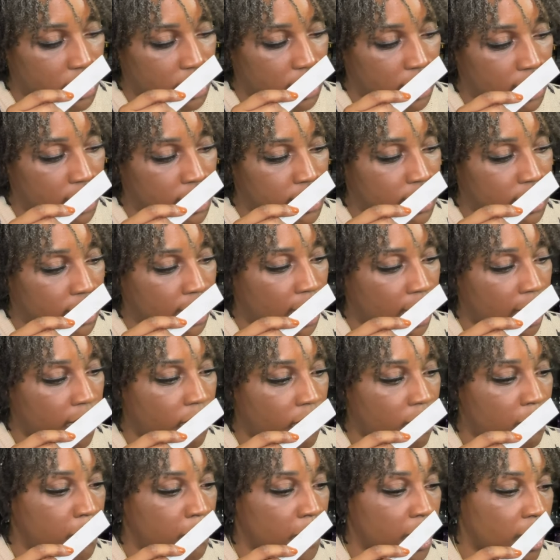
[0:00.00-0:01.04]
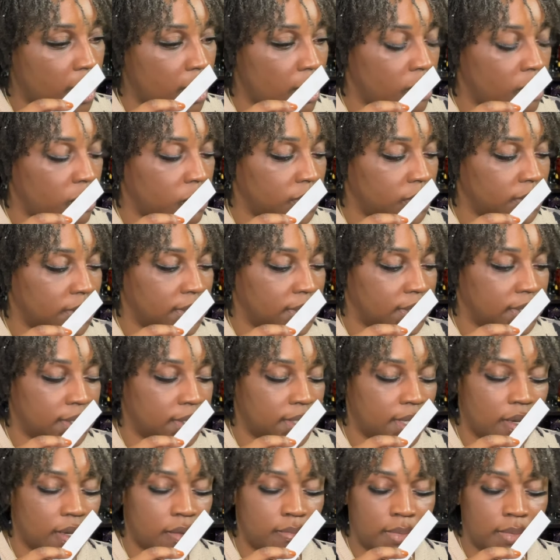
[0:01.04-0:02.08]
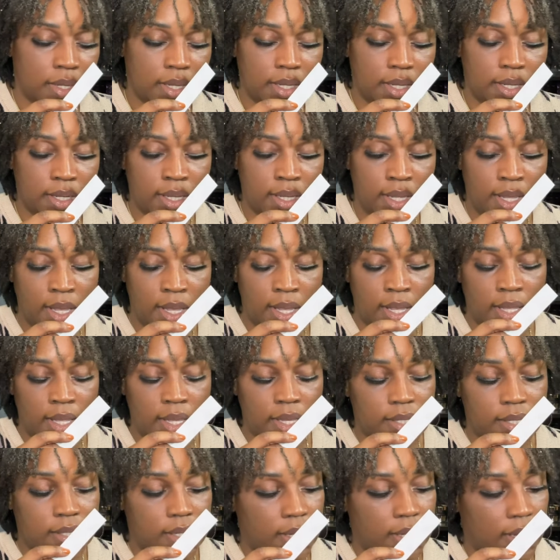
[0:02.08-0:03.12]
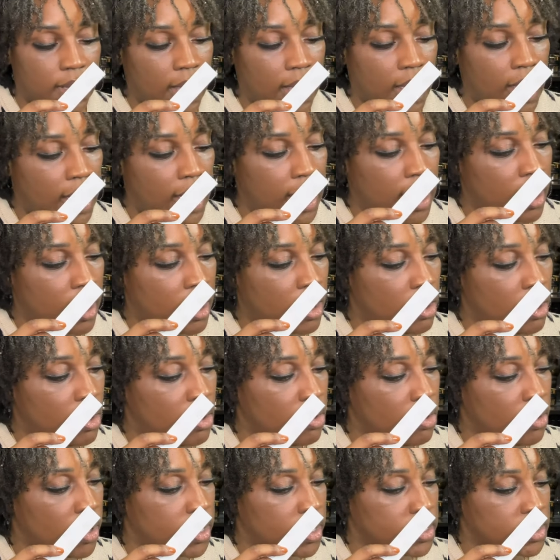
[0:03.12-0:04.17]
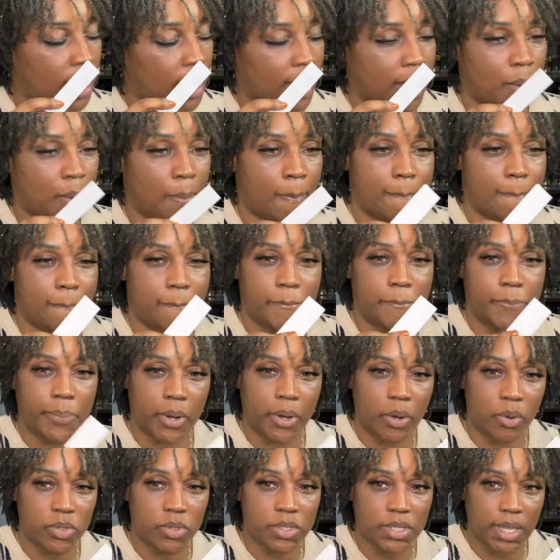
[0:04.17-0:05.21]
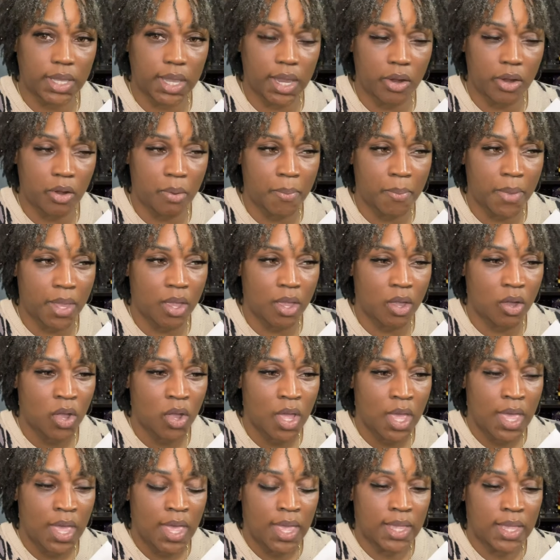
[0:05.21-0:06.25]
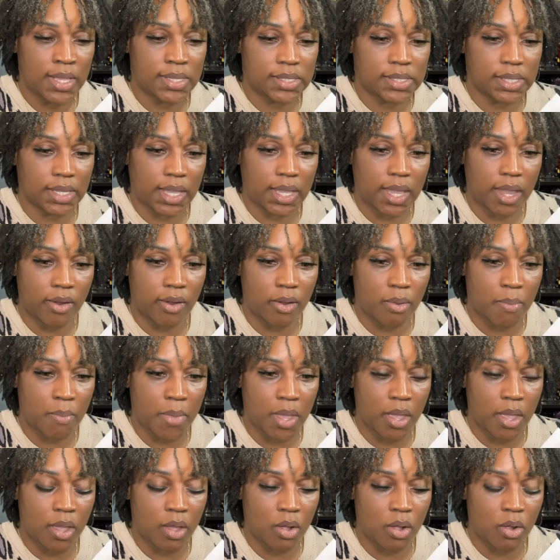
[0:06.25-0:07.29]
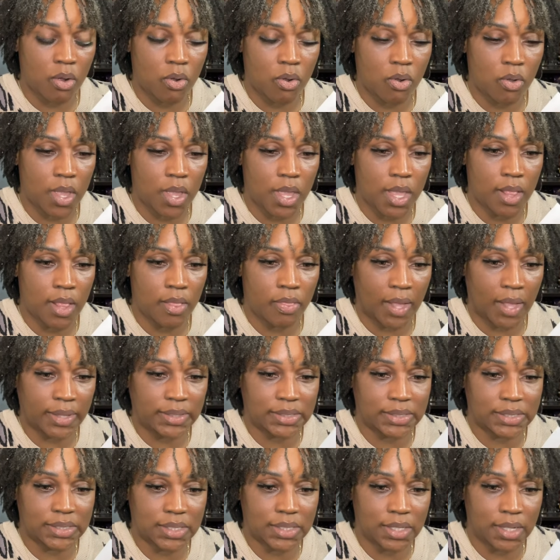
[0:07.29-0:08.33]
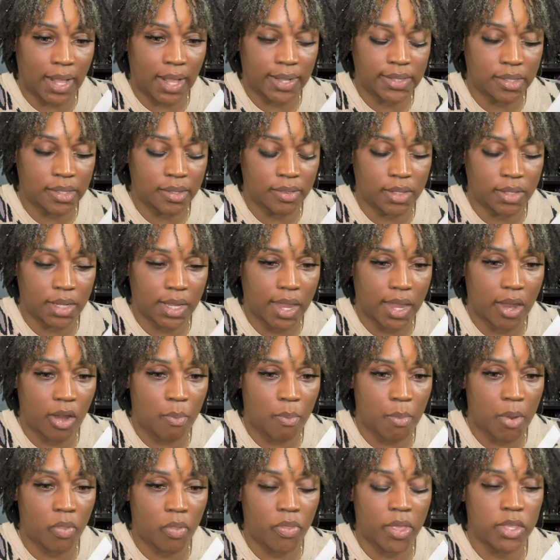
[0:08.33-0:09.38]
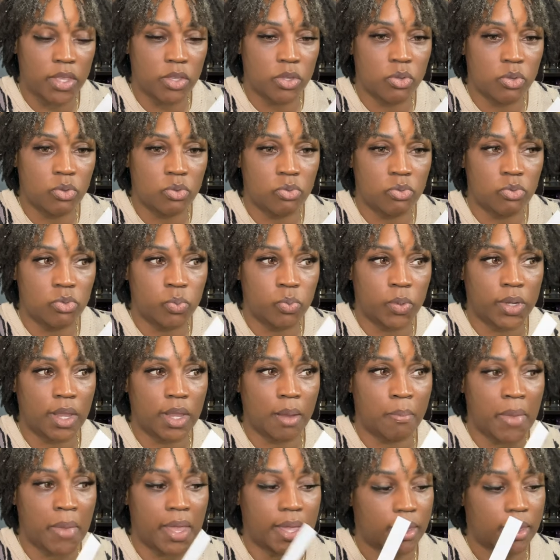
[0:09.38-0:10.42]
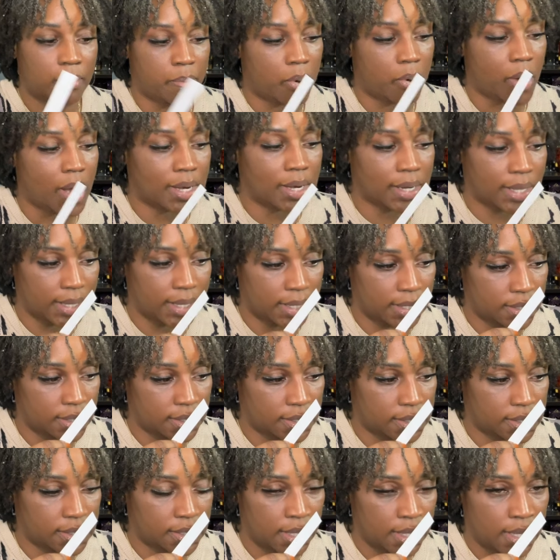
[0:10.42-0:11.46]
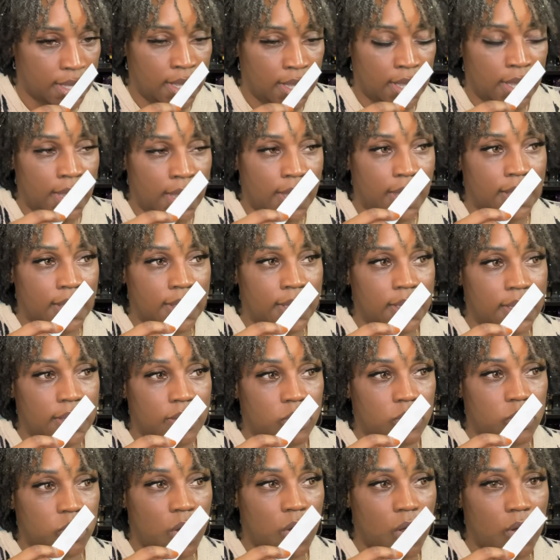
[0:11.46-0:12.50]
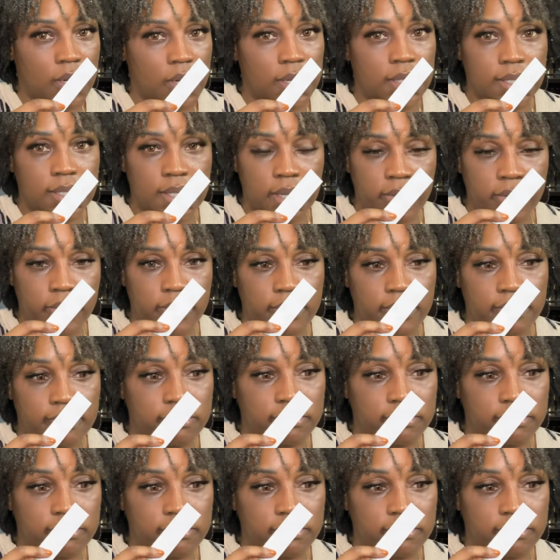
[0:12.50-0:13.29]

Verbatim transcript: It's caramel, it's cinnamon, it's cacao, it's like a burnt caramel. It's the caramel, like the caramel they use when they're making pralines. And then chocolate syrup.